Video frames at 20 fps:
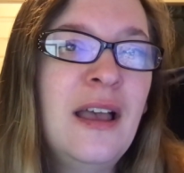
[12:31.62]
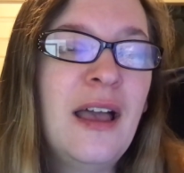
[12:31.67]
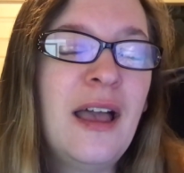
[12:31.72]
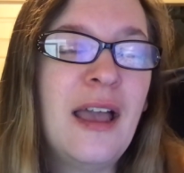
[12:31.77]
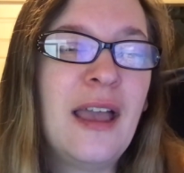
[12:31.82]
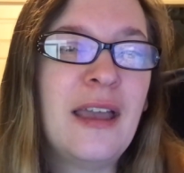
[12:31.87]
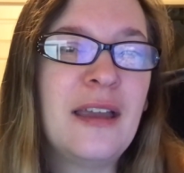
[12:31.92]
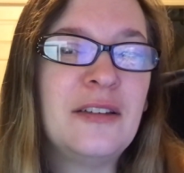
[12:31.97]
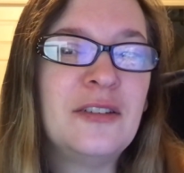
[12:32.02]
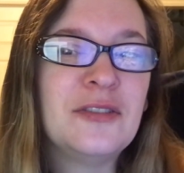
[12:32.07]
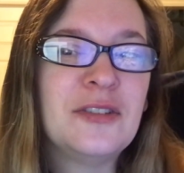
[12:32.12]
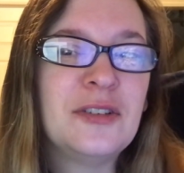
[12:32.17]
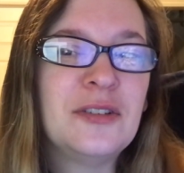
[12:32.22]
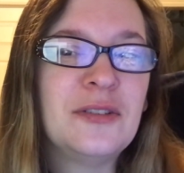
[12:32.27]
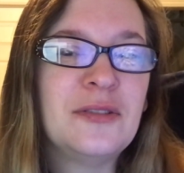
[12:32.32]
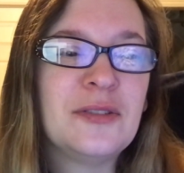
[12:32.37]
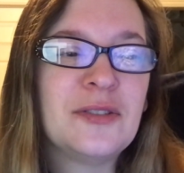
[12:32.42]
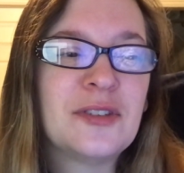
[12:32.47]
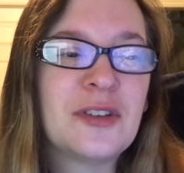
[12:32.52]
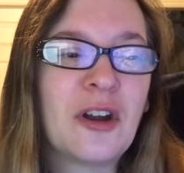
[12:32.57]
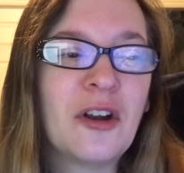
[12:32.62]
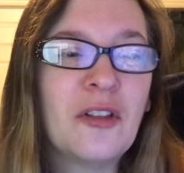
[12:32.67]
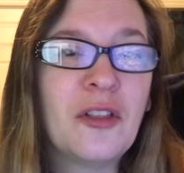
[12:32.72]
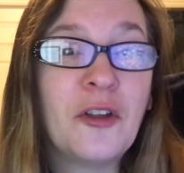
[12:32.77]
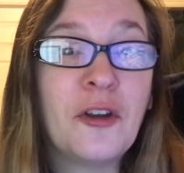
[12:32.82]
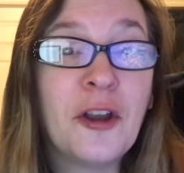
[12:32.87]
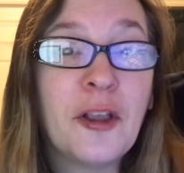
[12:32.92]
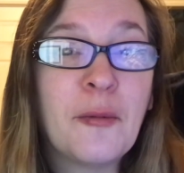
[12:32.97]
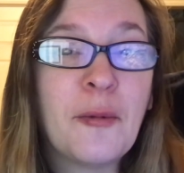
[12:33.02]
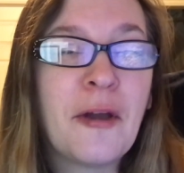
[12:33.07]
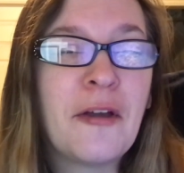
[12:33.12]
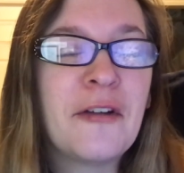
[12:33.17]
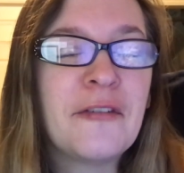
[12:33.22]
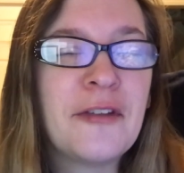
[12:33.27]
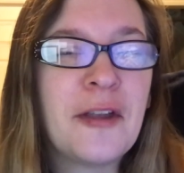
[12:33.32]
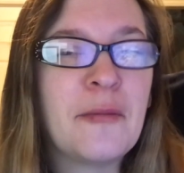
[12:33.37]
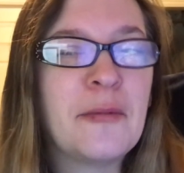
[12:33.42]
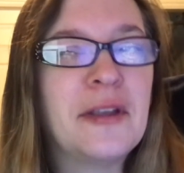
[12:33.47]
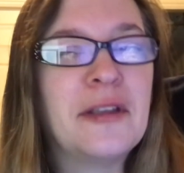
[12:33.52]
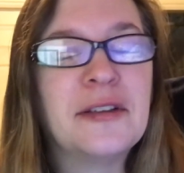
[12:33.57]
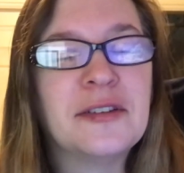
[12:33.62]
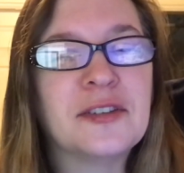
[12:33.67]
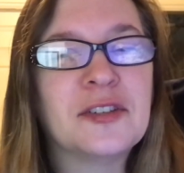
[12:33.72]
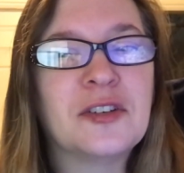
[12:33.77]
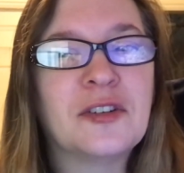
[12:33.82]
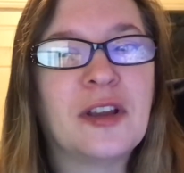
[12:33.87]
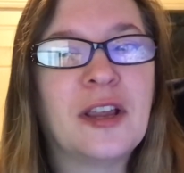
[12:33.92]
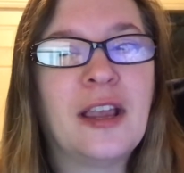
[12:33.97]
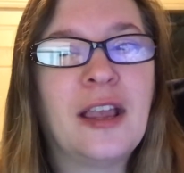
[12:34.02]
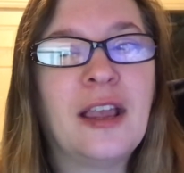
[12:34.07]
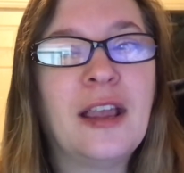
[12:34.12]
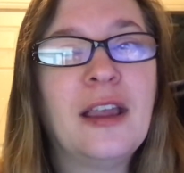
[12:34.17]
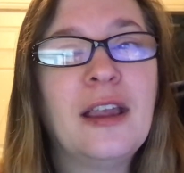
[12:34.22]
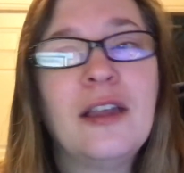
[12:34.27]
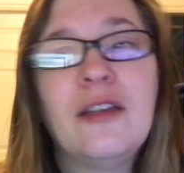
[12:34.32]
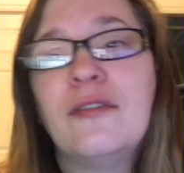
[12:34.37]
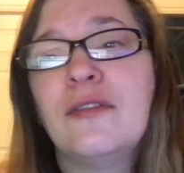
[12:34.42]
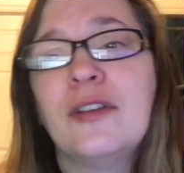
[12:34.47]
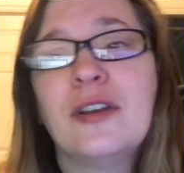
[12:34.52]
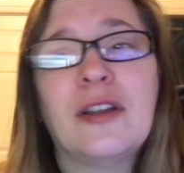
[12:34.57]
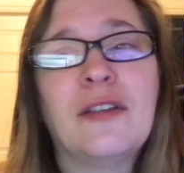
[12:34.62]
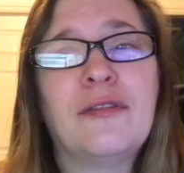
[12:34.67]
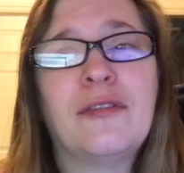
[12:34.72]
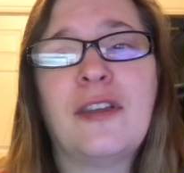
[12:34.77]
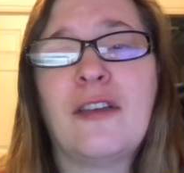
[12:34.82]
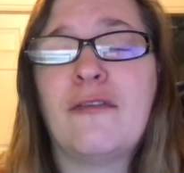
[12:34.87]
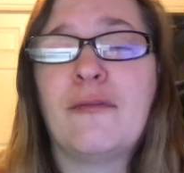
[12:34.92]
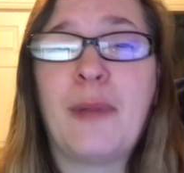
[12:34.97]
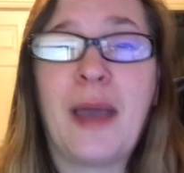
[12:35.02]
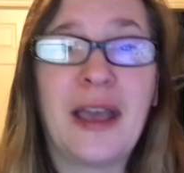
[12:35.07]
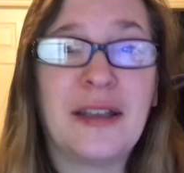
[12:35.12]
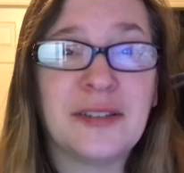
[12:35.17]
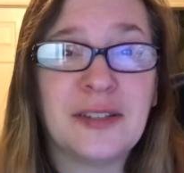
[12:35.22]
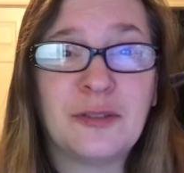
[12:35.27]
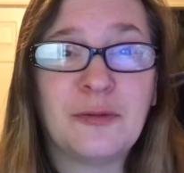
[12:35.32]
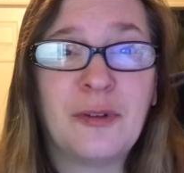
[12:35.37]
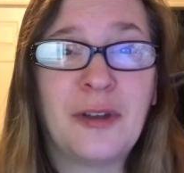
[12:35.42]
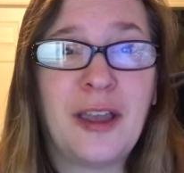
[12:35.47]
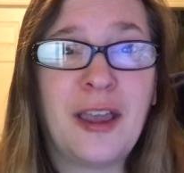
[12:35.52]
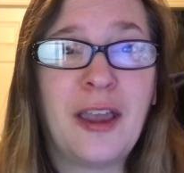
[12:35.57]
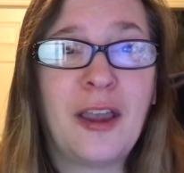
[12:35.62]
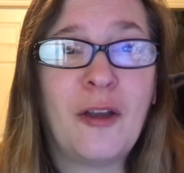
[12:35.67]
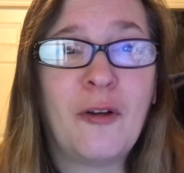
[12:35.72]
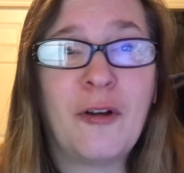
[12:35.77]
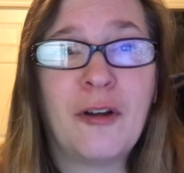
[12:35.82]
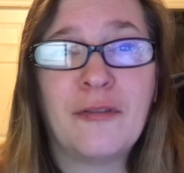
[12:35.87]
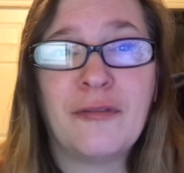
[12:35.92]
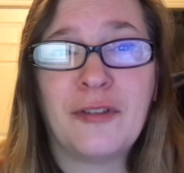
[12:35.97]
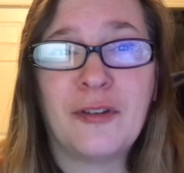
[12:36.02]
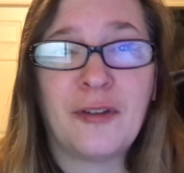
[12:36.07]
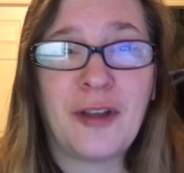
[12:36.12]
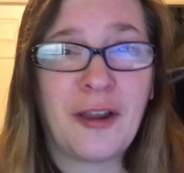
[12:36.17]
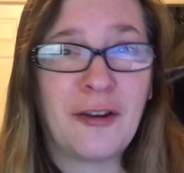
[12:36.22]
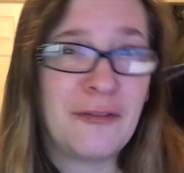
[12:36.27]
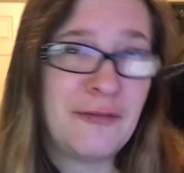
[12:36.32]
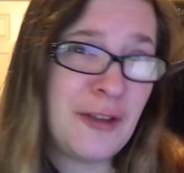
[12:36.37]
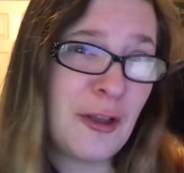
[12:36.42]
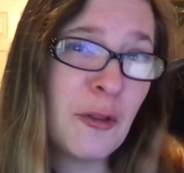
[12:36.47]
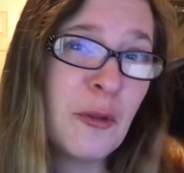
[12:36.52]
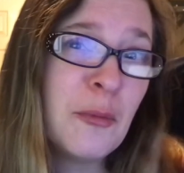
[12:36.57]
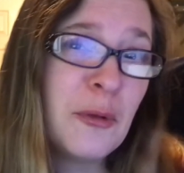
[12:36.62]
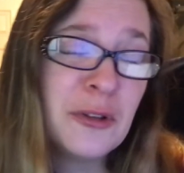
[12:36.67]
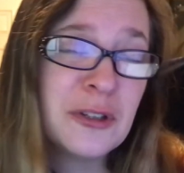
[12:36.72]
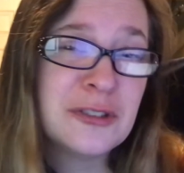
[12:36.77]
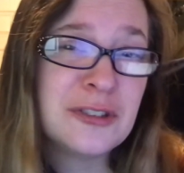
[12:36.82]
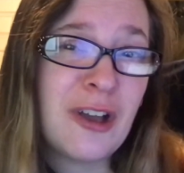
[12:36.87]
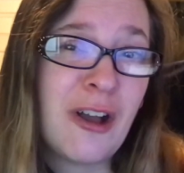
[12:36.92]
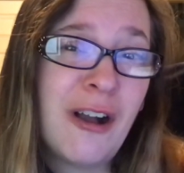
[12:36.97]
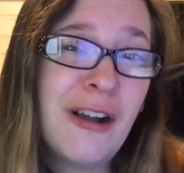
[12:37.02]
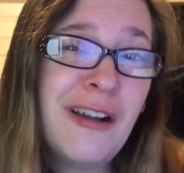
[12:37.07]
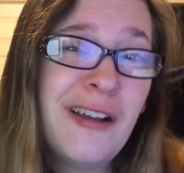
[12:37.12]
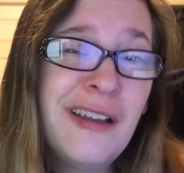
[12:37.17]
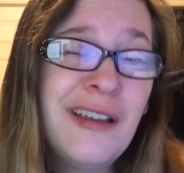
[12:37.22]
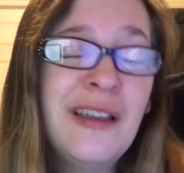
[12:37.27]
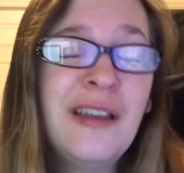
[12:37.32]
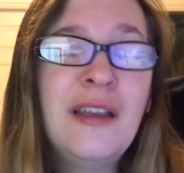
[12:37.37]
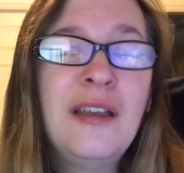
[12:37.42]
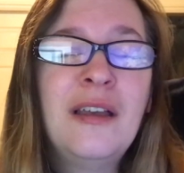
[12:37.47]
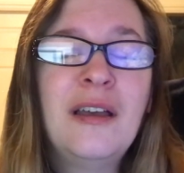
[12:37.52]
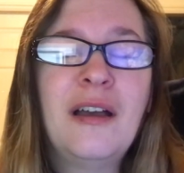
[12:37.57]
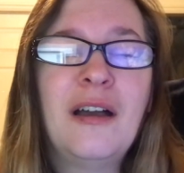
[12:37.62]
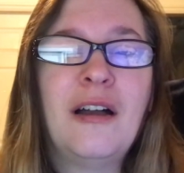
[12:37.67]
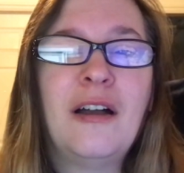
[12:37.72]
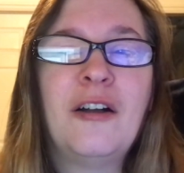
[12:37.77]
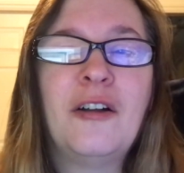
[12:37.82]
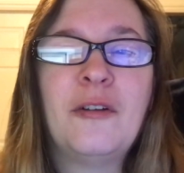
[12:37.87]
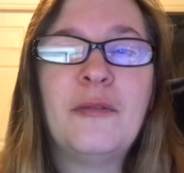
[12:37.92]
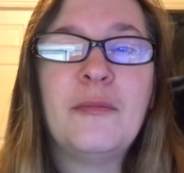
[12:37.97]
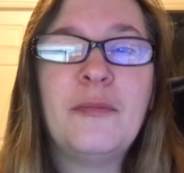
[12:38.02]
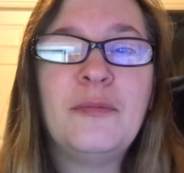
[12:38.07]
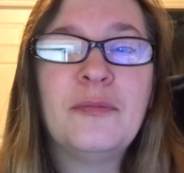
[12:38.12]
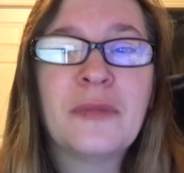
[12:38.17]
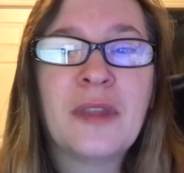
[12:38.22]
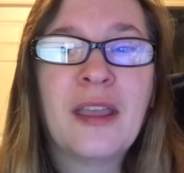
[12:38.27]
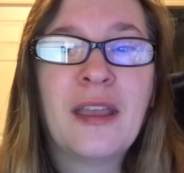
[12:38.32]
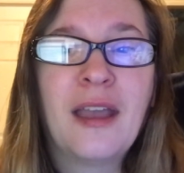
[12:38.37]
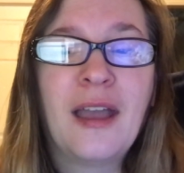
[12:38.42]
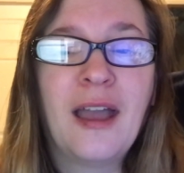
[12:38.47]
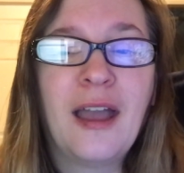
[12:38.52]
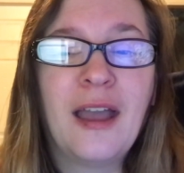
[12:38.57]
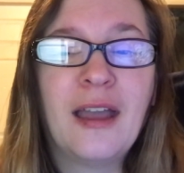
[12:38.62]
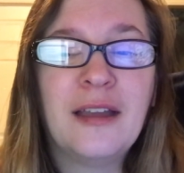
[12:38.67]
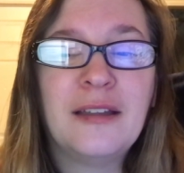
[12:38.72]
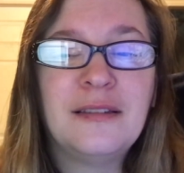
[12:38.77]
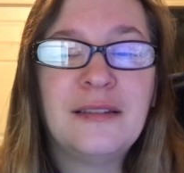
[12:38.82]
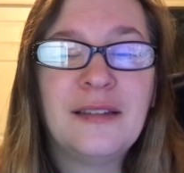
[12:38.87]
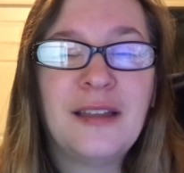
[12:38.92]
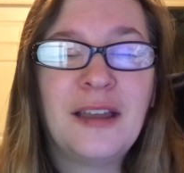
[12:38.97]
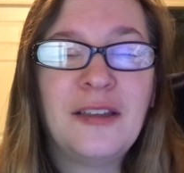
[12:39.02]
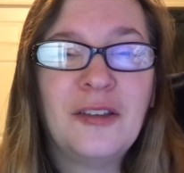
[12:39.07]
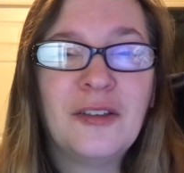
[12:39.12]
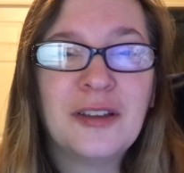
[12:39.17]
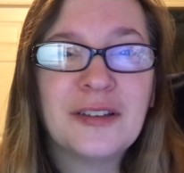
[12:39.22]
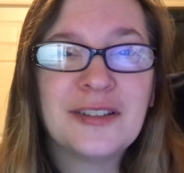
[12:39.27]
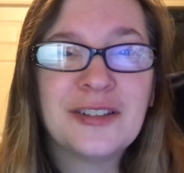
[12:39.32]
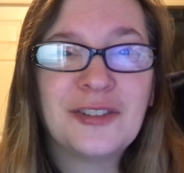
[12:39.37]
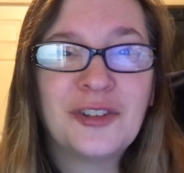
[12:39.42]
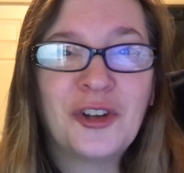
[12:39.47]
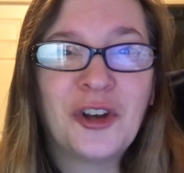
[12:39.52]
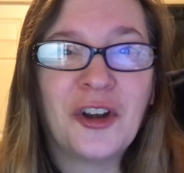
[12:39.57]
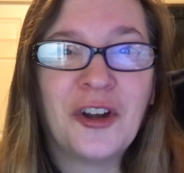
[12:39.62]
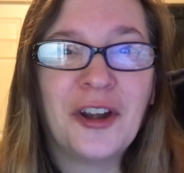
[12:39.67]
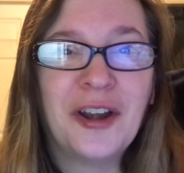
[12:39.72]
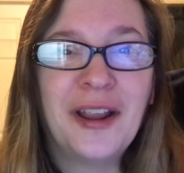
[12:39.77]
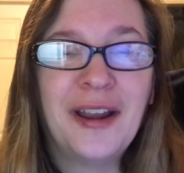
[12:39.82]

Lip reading: and to start learning about our family history, even if they've passed away or if they're not available to talk, and that you get to learn.